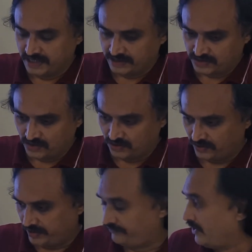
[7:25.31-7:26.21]
So
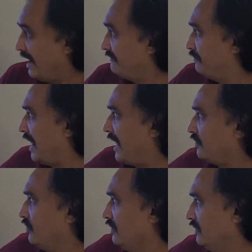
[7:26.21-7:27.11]
if you have a black
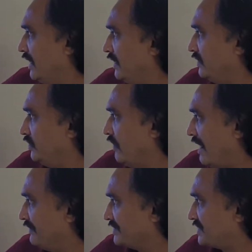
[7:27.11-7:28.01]
hole and you
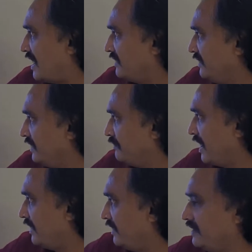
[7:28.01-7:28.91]
have a star
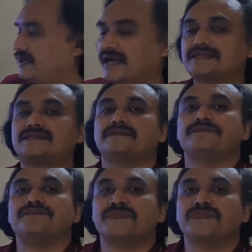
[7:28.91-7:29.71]
nearby, it gets